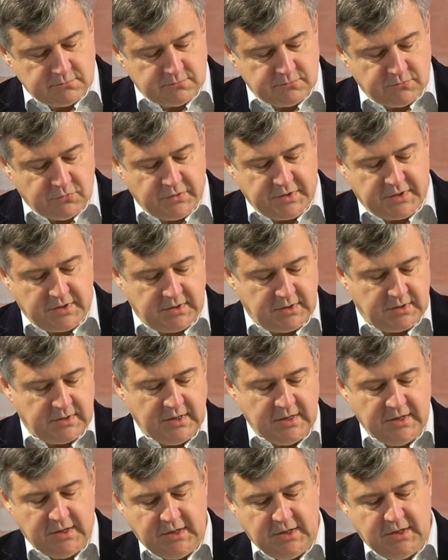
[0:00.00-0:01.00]
We
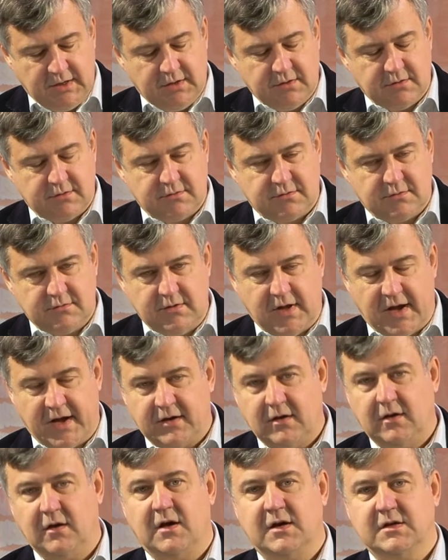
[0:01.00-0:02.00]

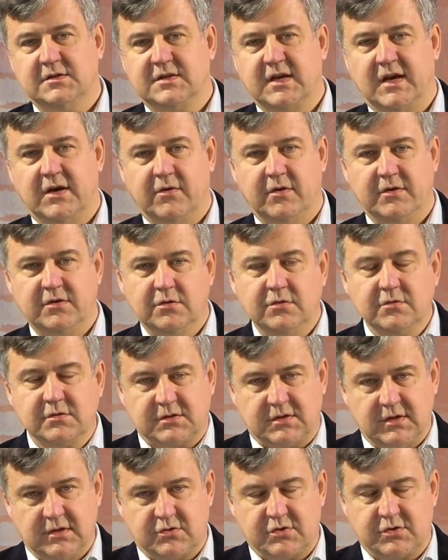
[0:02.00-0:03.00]
analyze our
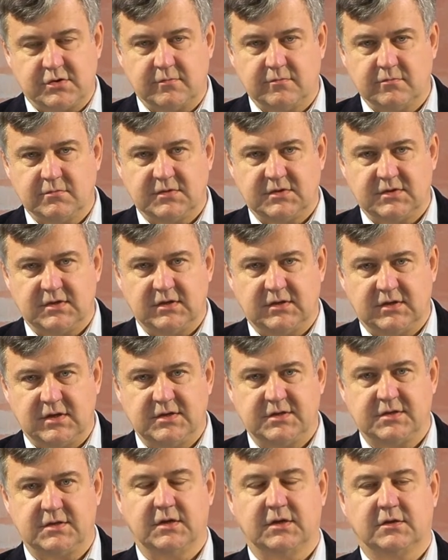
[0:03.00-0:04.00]
usage
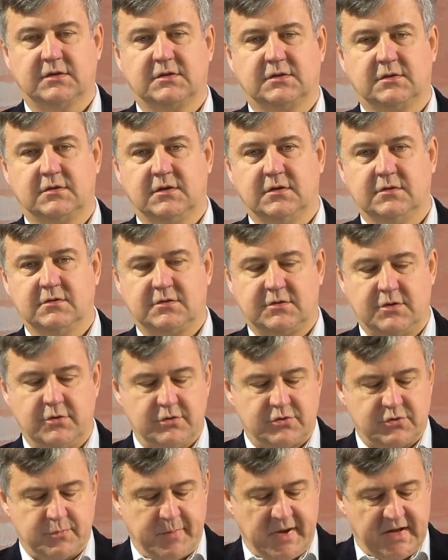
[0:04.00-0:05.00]
statistics and
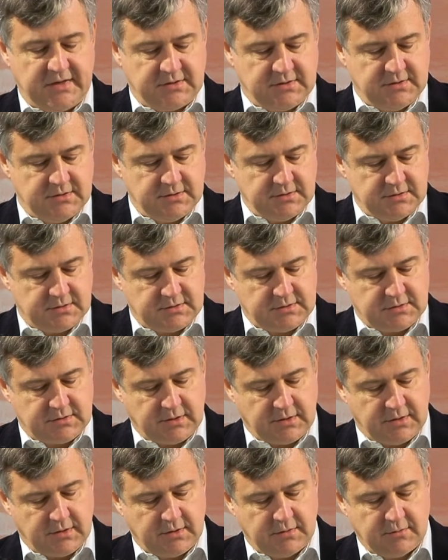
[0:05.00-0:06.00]
search patterns
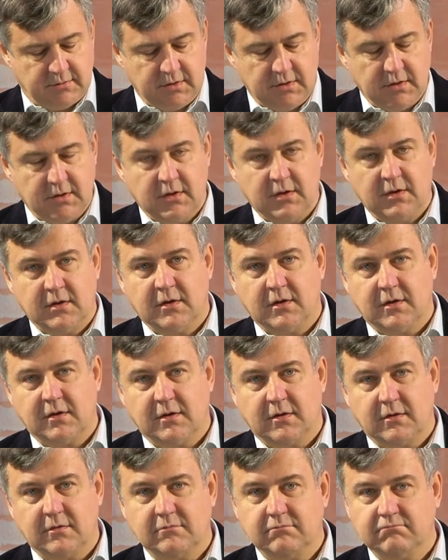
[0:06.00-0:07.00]

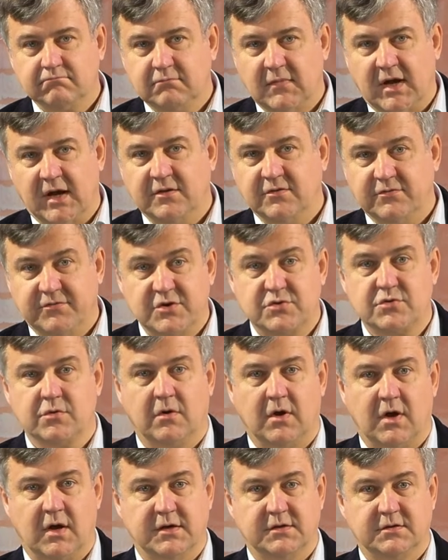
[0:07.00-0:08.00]
and
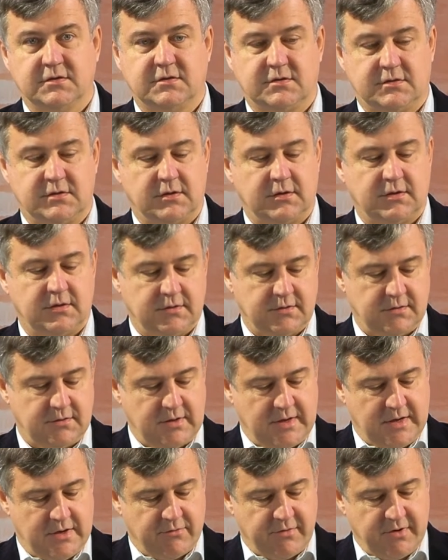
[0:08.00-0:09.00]
visualize
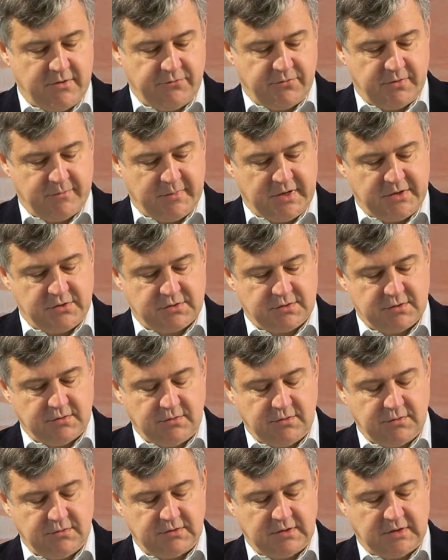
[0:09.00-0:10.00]
our
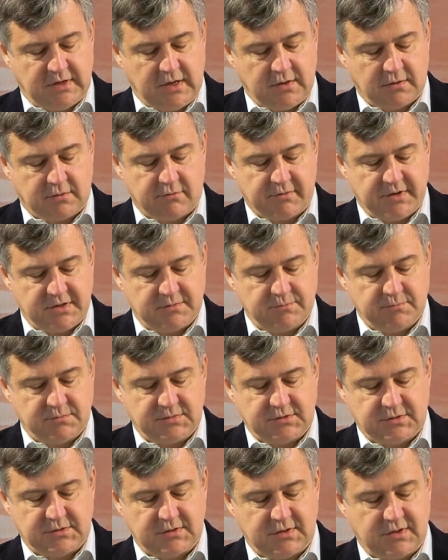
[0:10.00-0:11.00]
information using
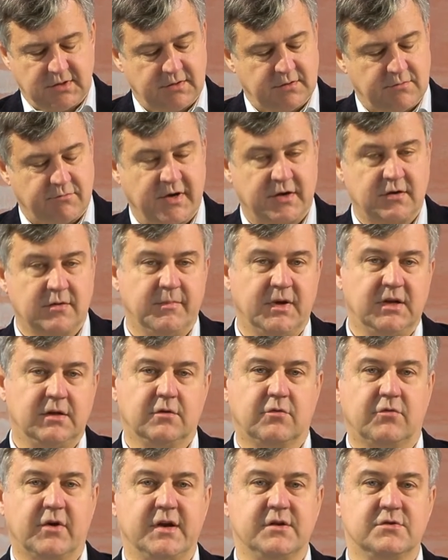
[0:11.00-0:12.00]
algorithms,
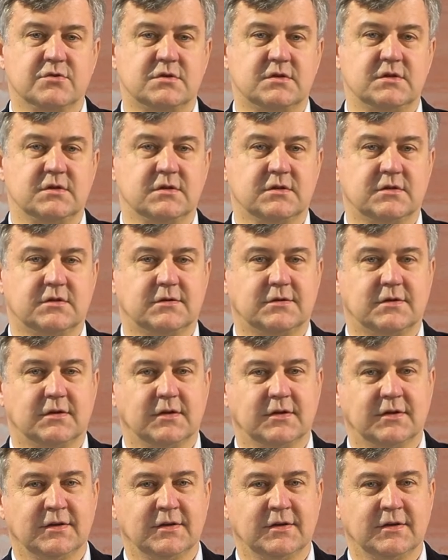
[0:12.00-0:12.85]
recommender engines,